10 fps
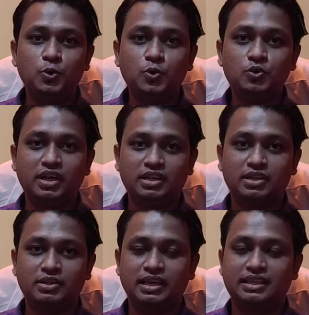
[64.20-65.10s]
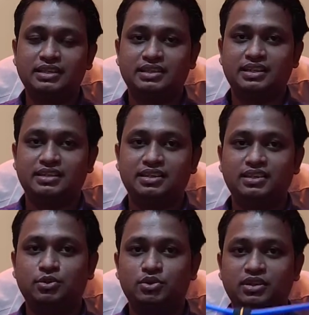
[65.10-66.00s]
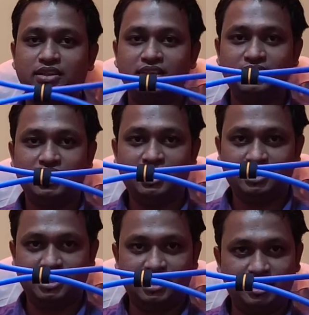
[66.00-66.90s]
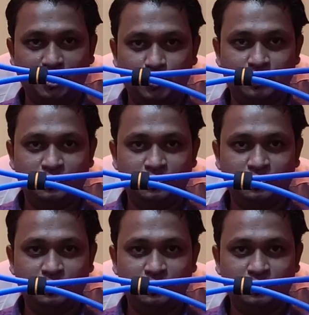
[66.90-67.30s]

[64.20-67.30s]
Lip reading: to do the exercises using this Thera tube.